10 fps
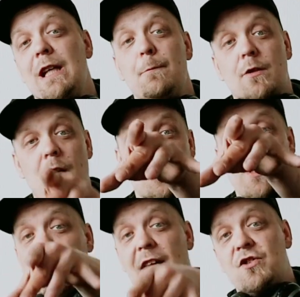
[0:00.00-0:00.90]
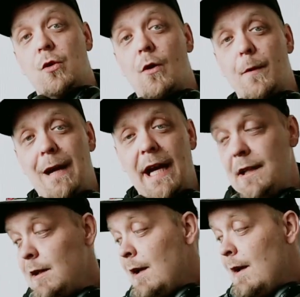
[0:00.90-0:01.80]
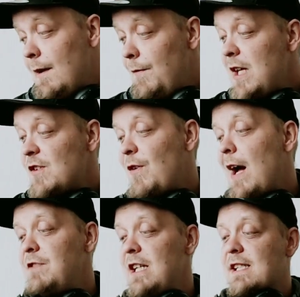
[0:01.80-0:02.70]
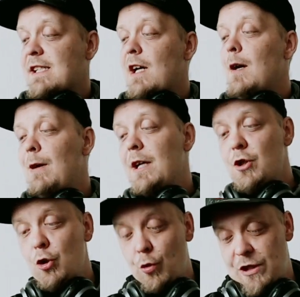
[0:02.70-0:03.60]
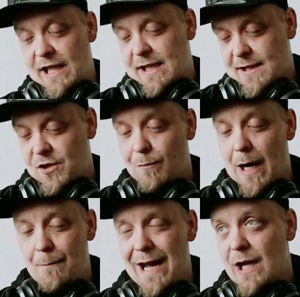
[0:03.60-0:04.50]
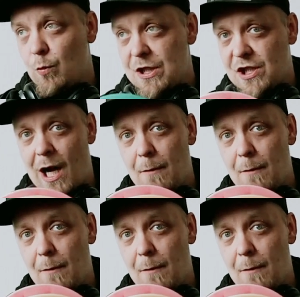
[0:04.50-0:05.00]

keep crushing that tour, man. These 5 discs are my new discs to my back, which